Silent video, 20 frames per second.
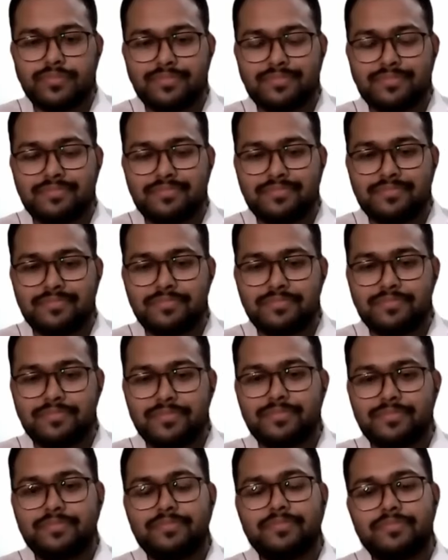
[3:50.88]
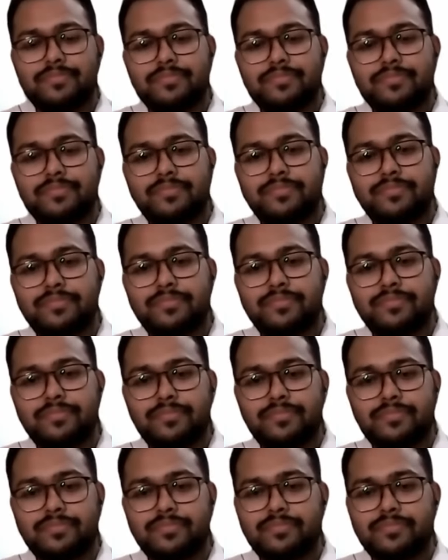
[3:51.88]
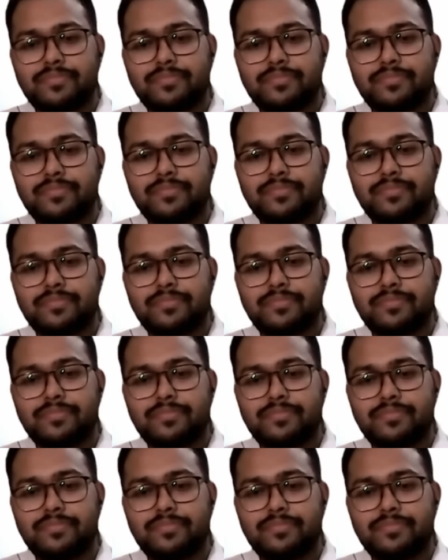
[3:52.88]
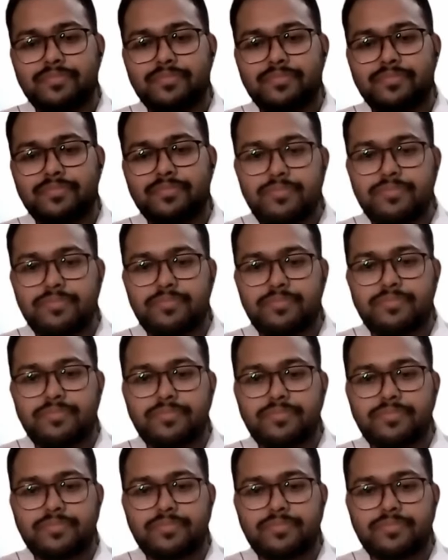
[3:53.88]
This person isn't speaking.